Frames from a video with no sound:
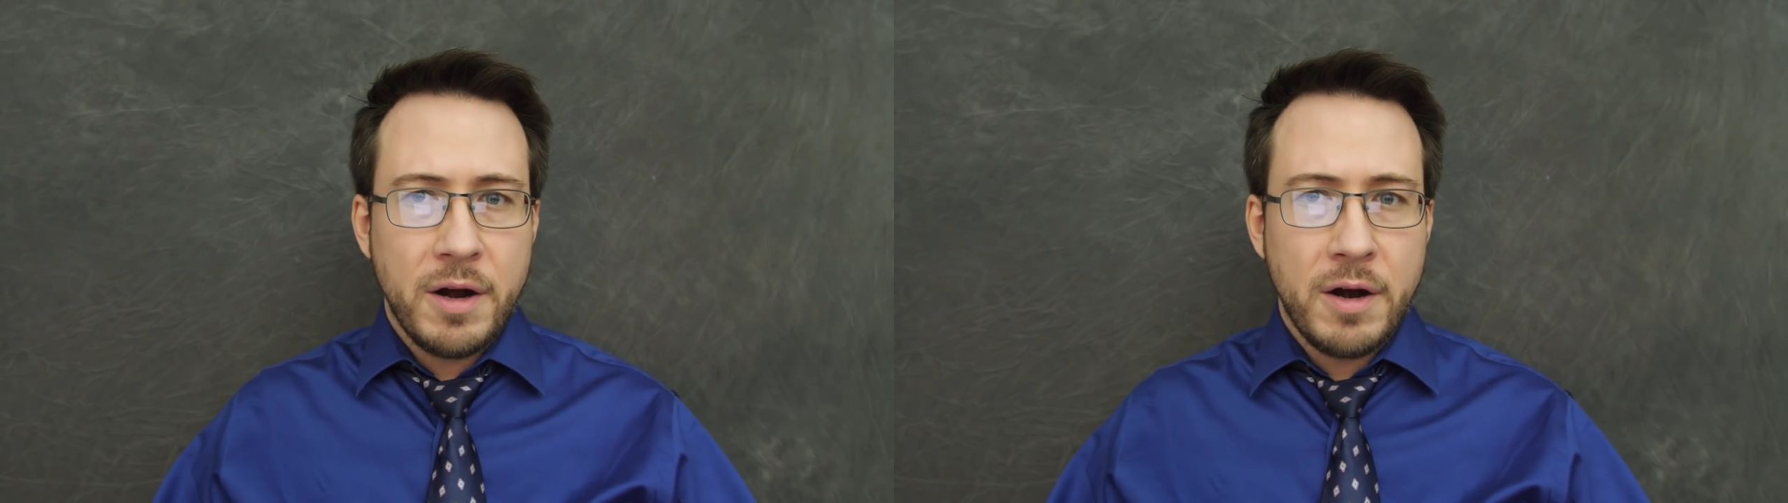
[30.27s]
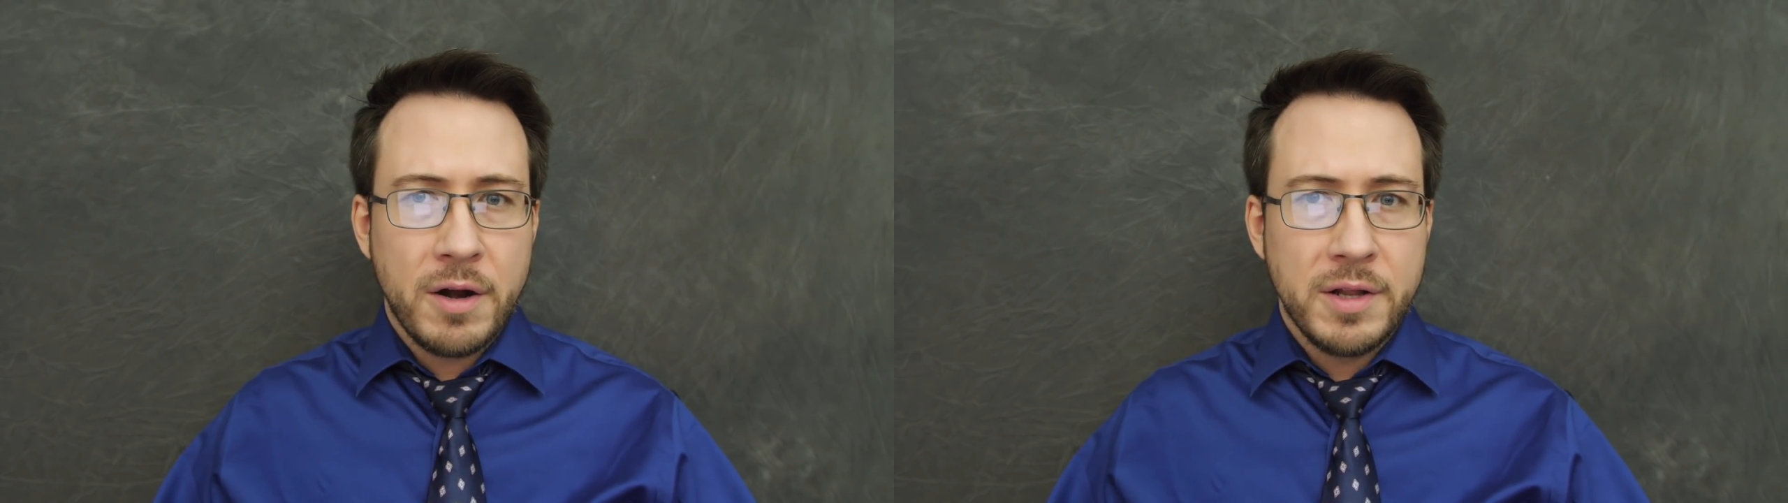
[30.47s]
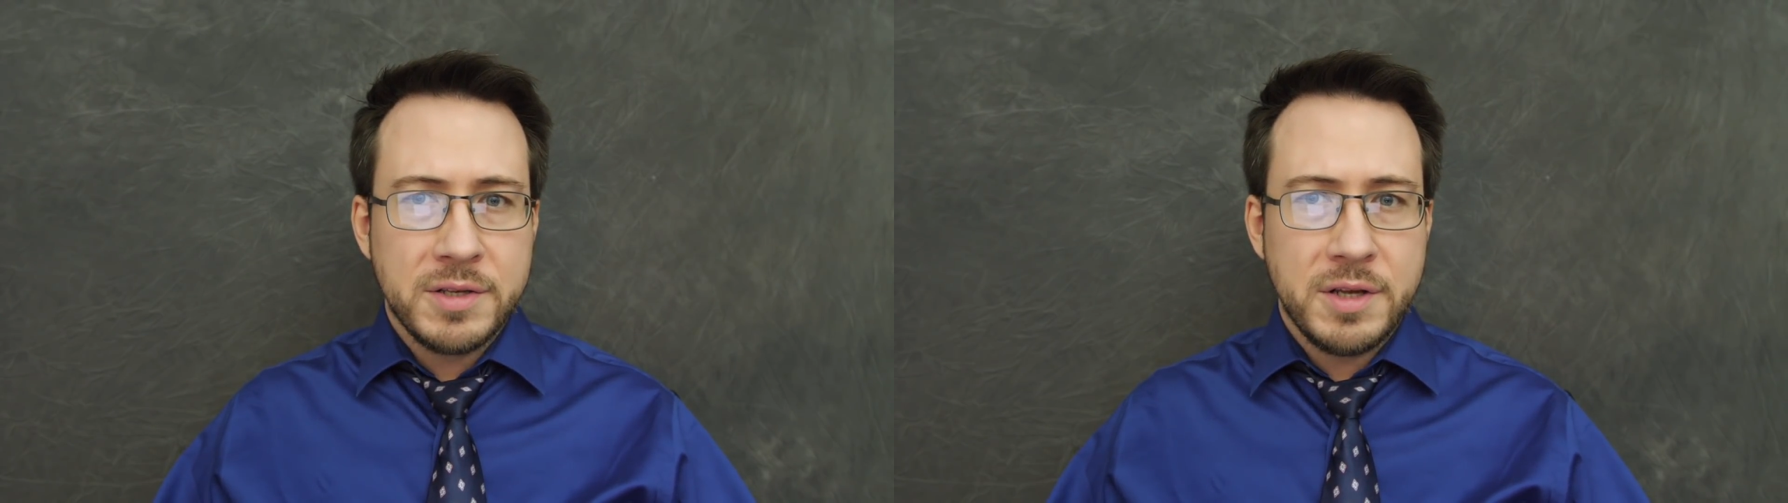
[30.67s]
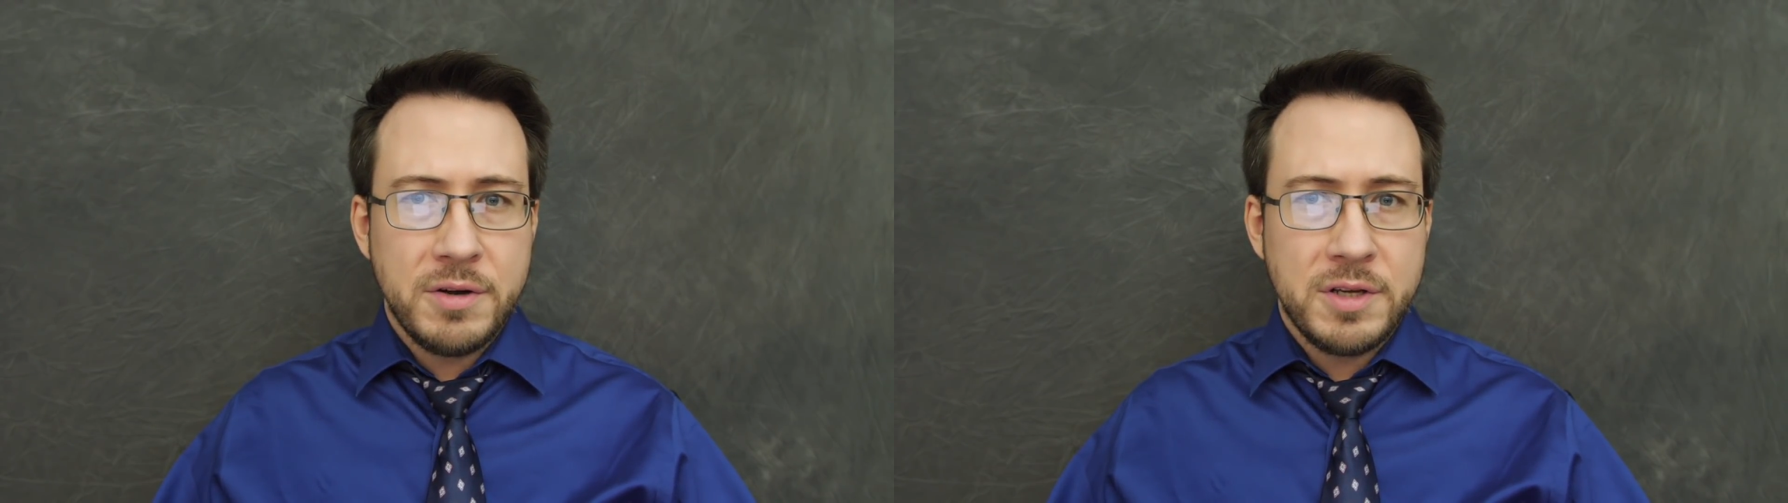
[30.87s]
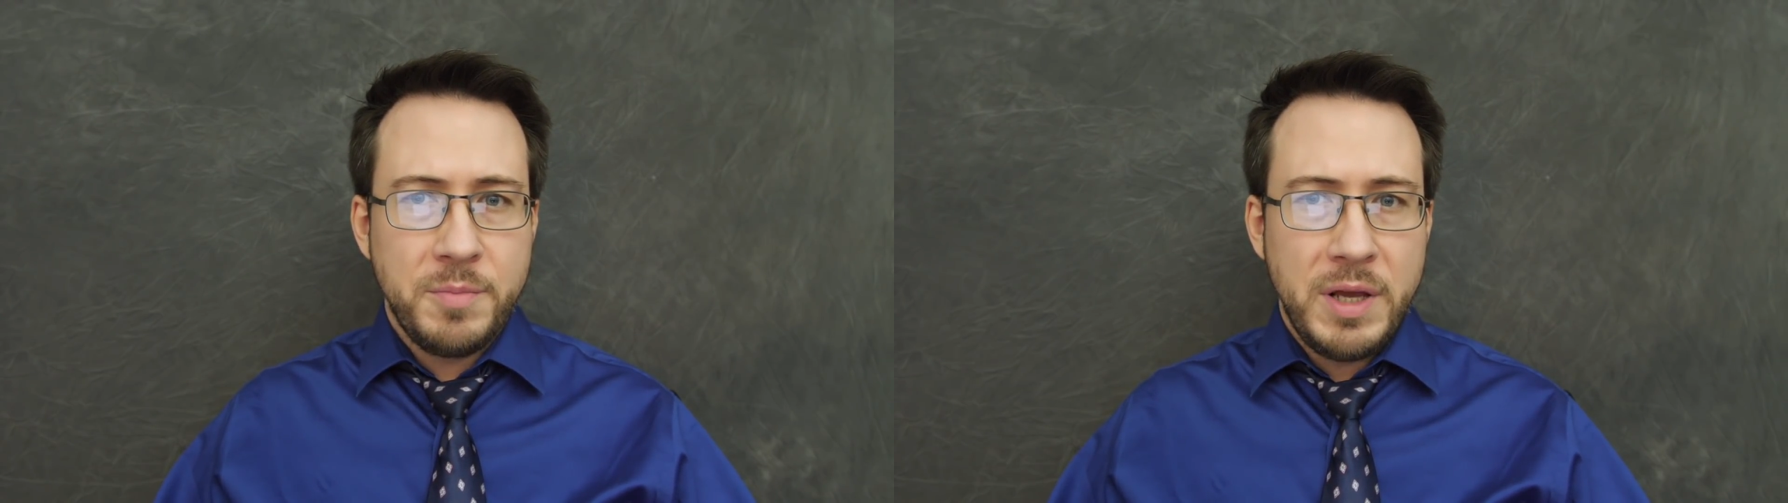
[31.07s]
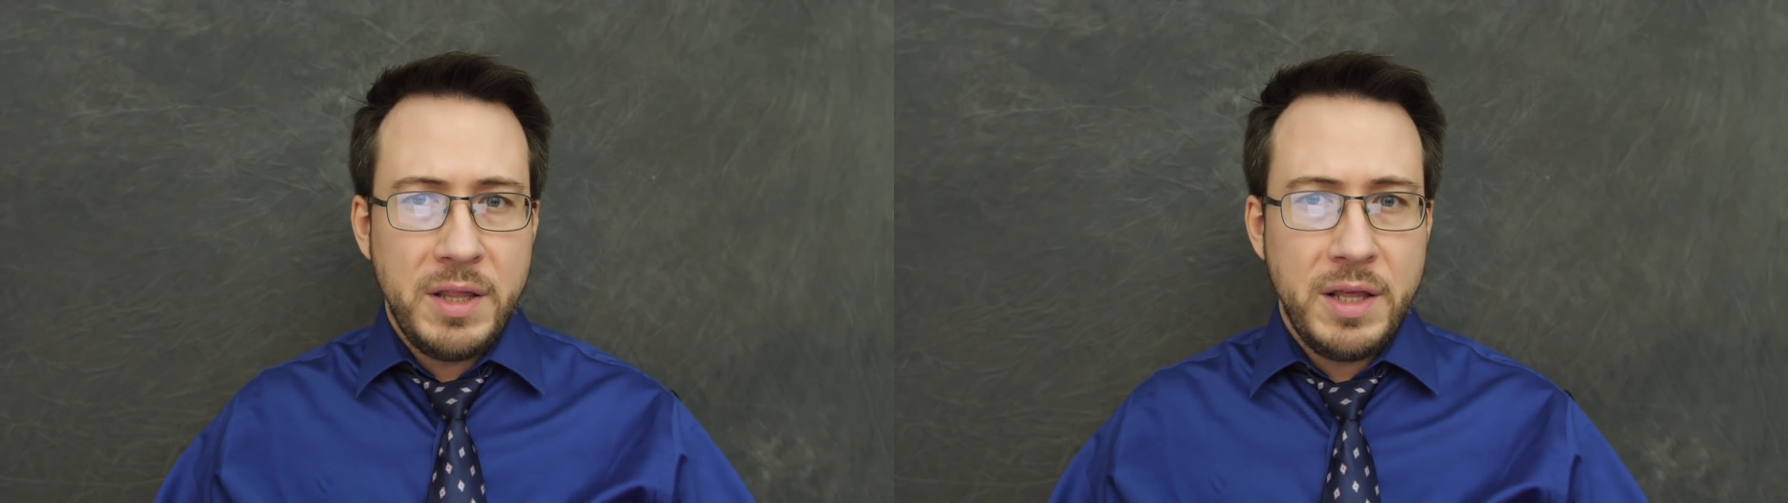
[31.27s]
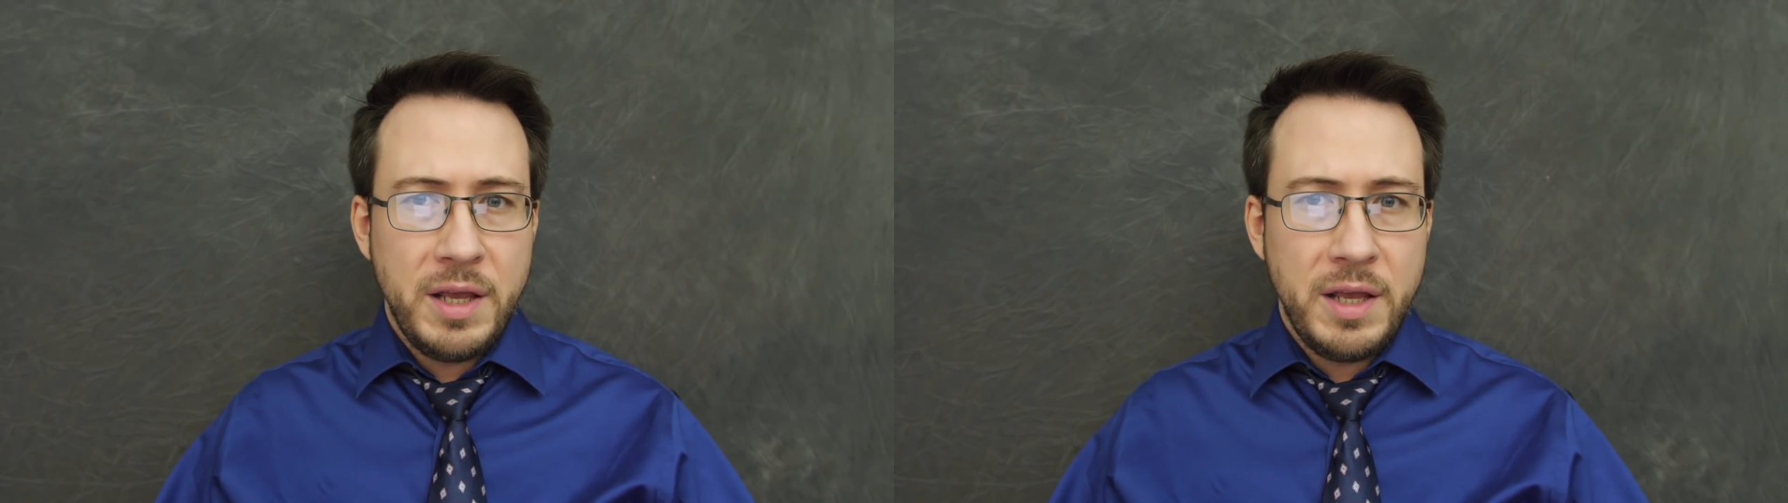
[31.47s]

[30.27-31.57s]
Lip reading: are considered to be the